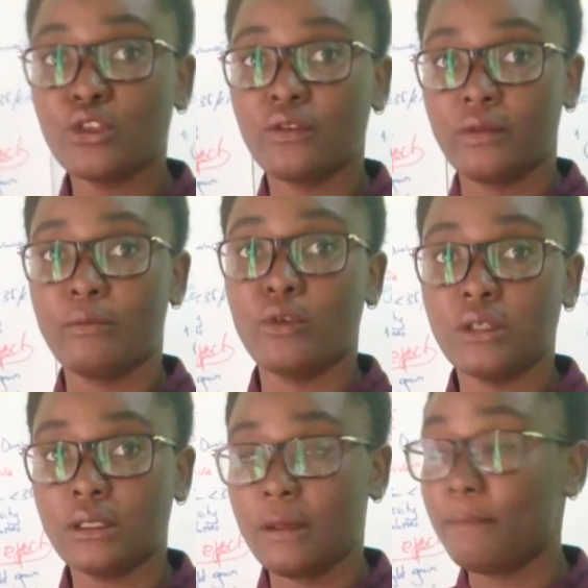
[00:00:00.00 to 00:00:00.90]
most of the
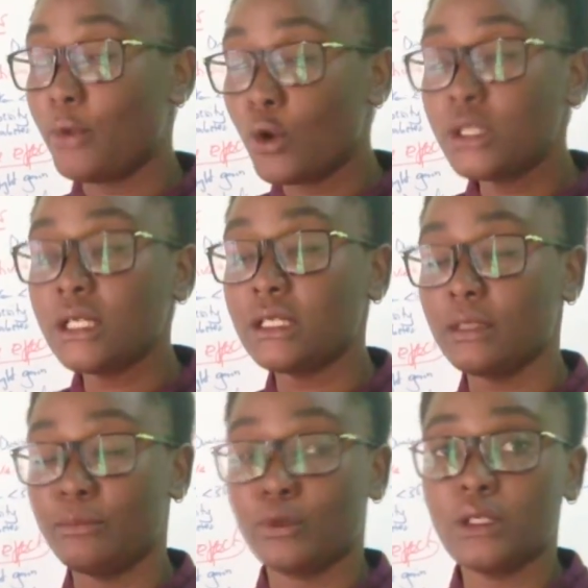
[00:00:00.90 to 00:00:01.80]
most
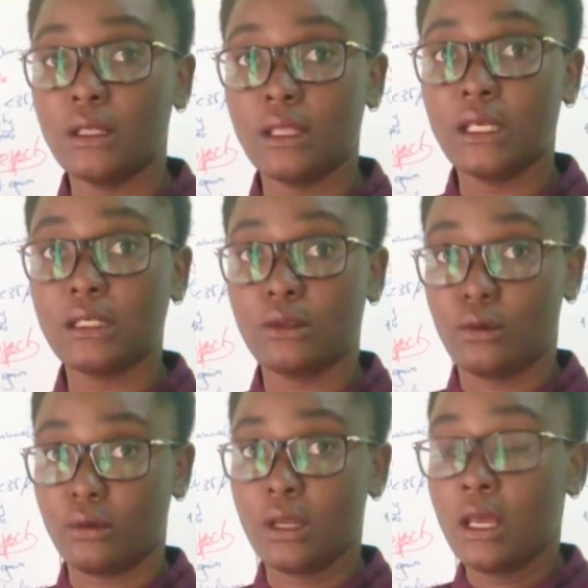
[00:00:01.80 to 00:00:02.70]
important, important things
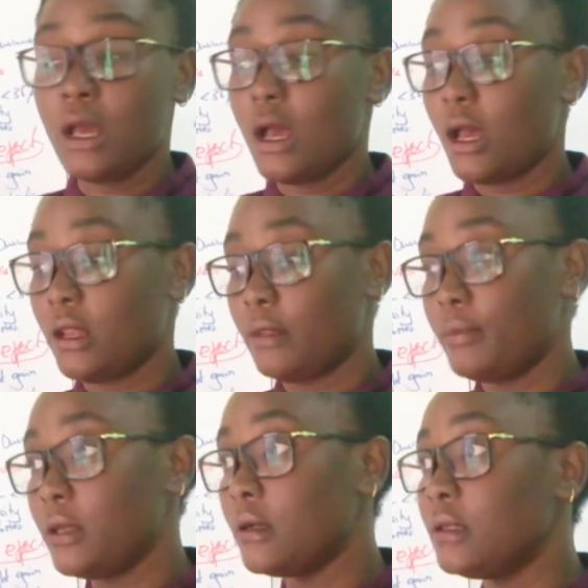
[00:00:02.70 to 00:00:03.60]
on, on the
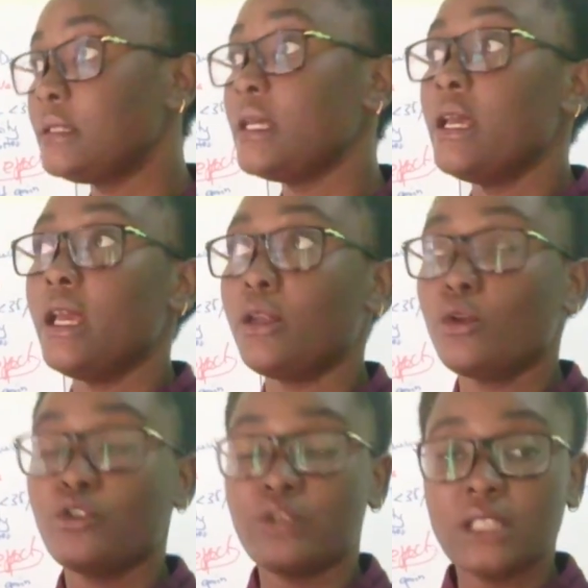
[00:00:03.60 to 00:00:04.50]
pills
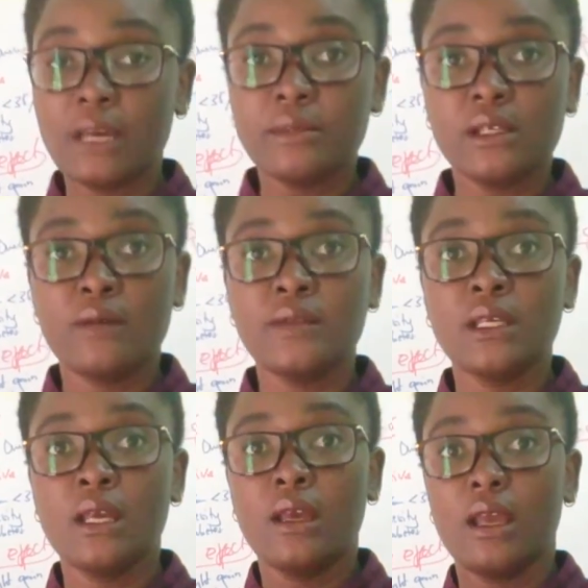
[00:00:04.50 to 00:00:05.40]
and
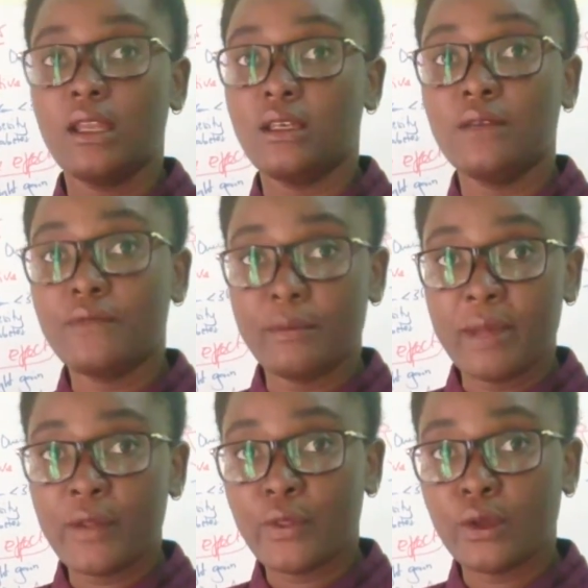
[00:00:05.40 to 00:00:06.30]
contraceptives and different
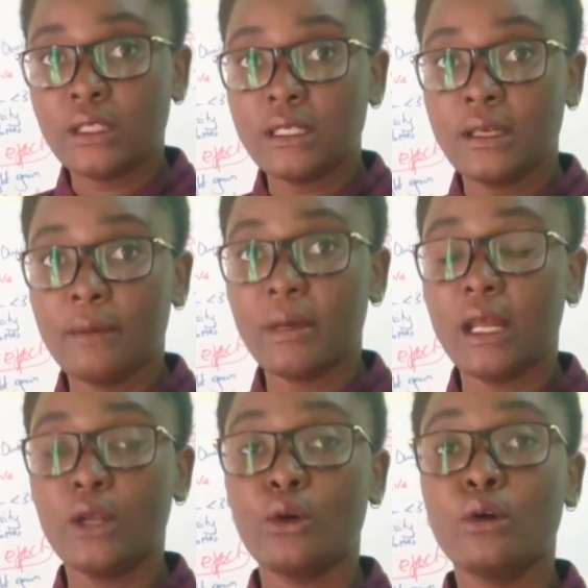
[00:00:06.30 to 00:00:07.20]
methods,
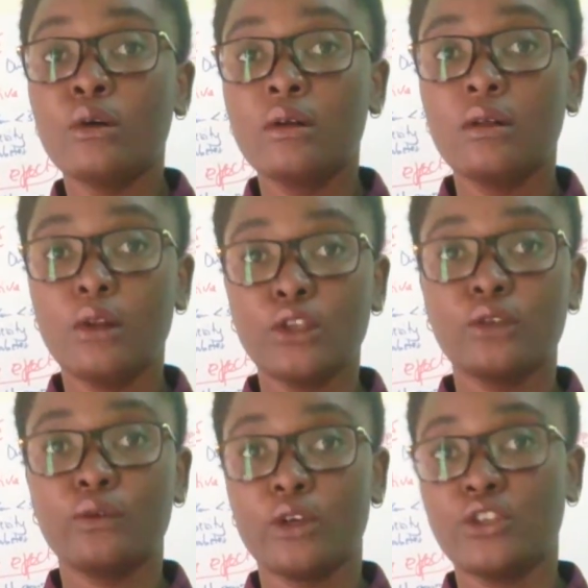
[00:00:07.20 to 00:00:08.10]
but I know
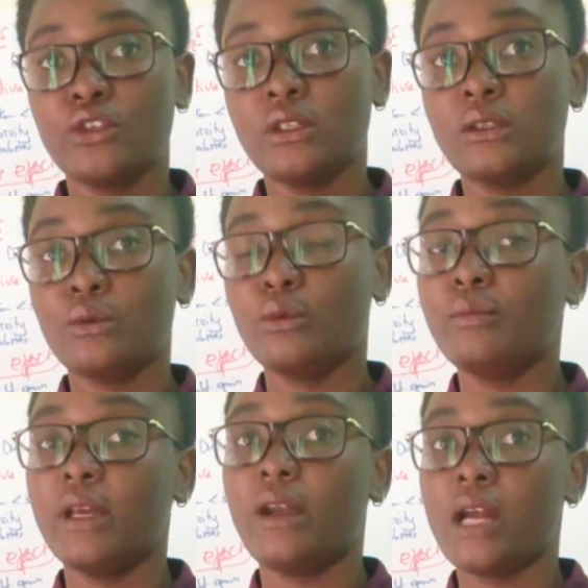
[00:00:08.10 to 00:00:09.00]
lots of questions will
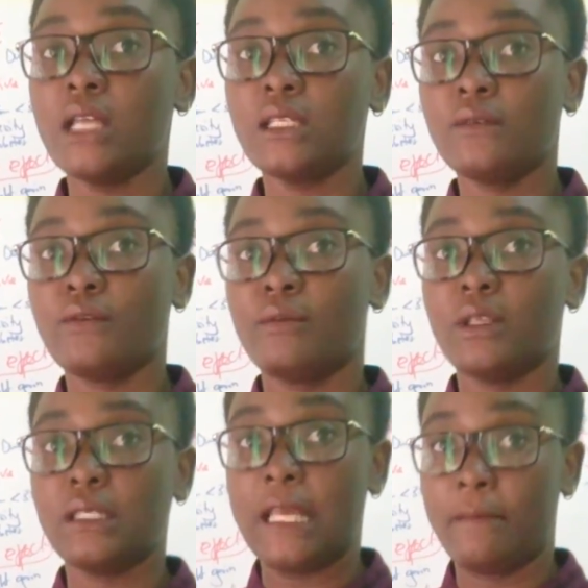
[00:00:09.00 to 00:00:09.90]
be arising
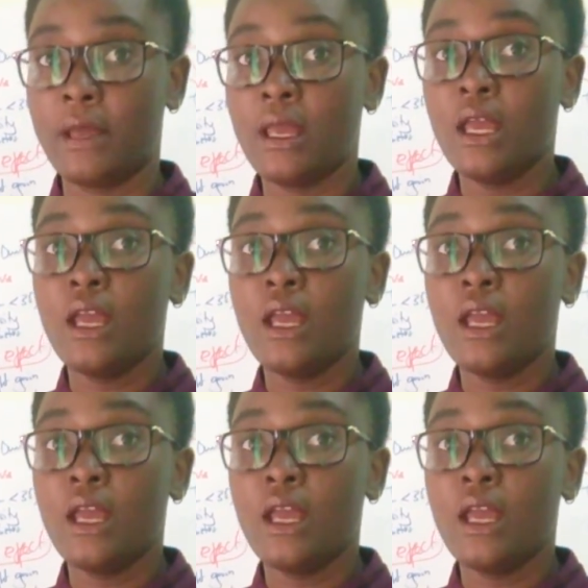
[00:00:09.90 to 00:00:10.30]
from the same.